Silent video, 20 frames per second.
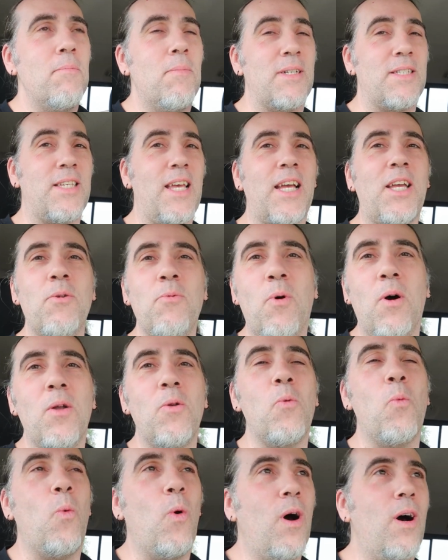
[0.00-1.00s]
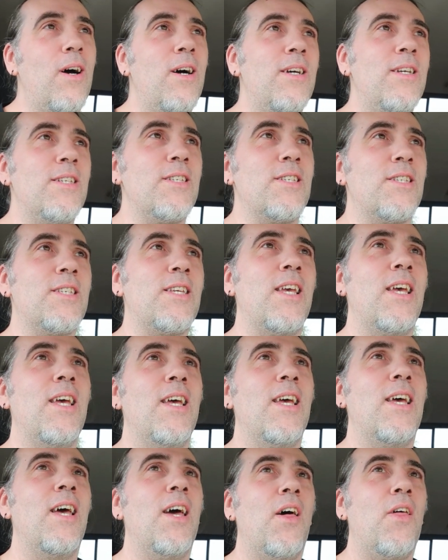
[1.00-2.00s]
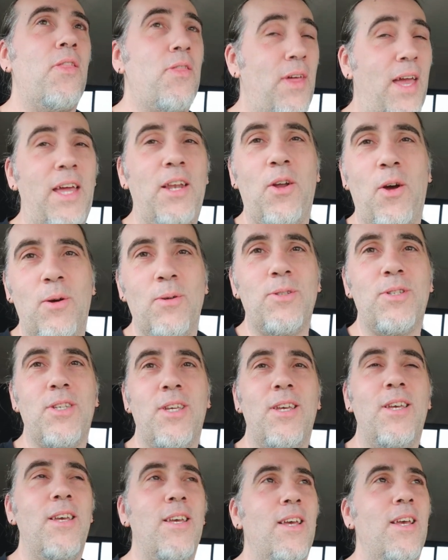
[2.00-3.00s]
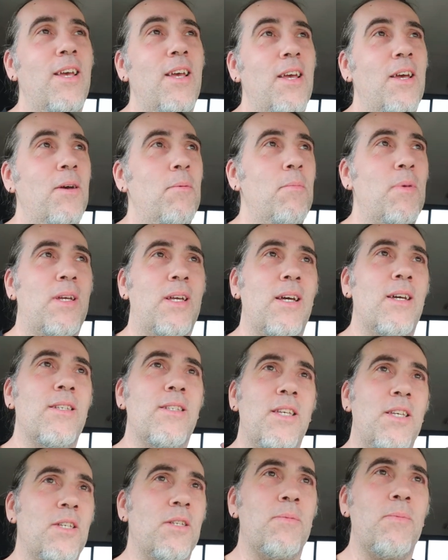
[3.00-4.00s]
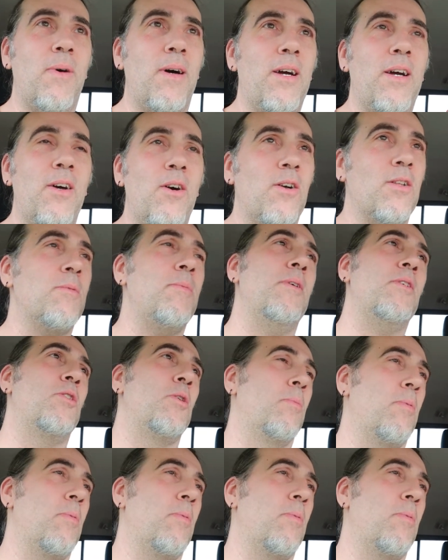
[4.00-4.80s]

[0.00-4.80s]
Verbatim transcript: my second one was Thanos because he's my ultimate